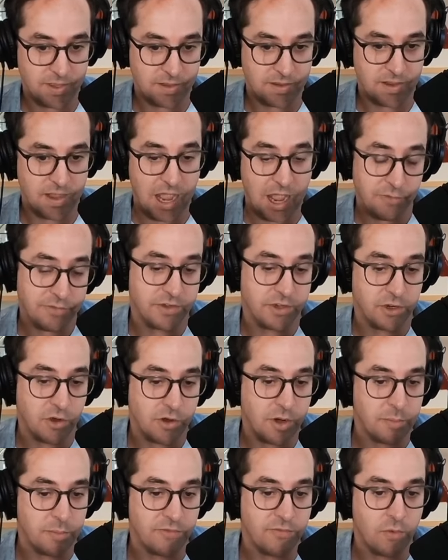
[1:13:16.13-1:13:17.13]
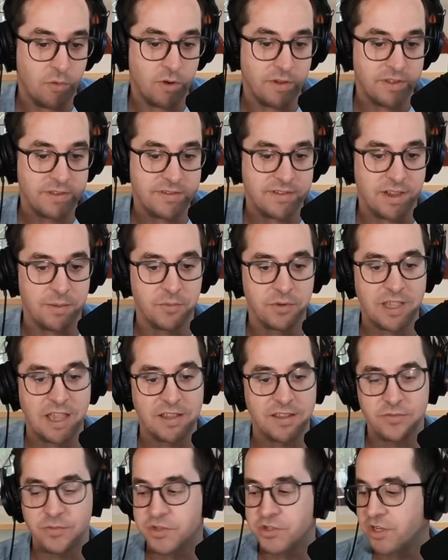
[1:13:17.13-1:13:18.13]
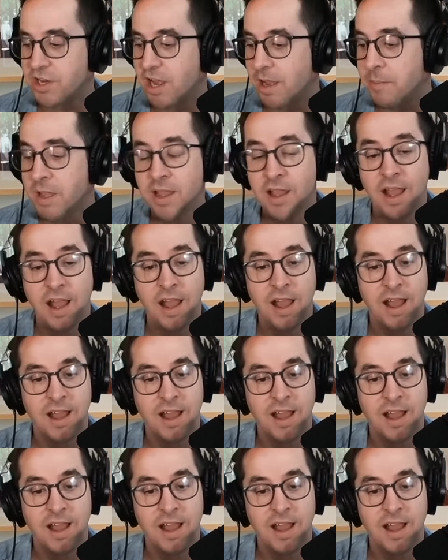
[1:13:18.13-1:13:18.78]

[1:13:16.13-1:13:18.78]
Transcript: Oh, I was going to go number four. four. this time. We're kind of do it to it.